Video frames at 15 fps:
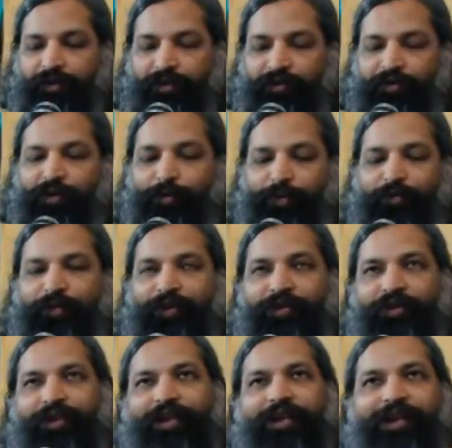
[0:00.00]

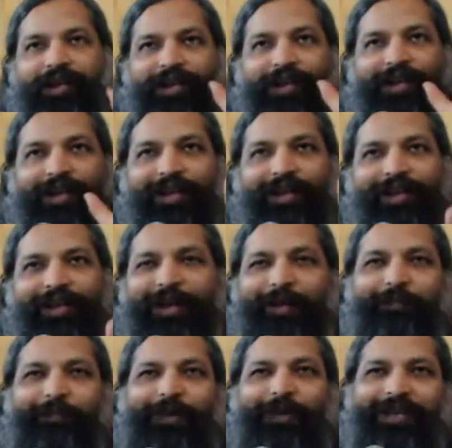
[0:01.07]
superficially,
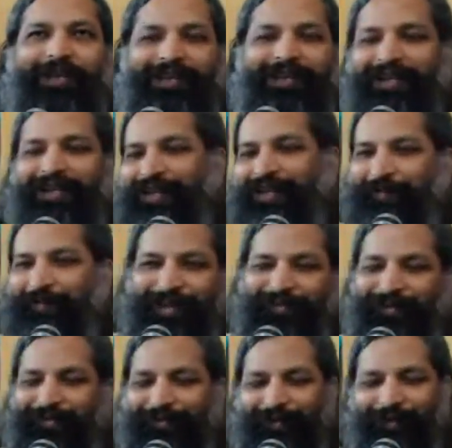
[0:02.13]
temporarily,
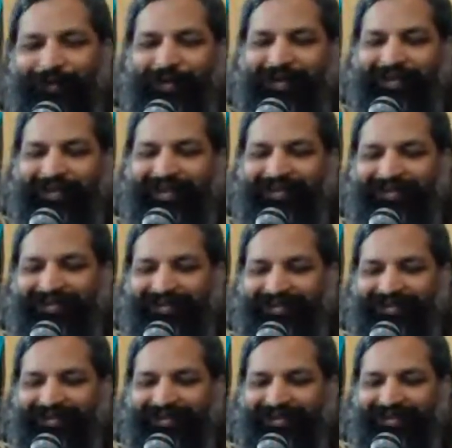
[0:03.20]
whatever form it takes.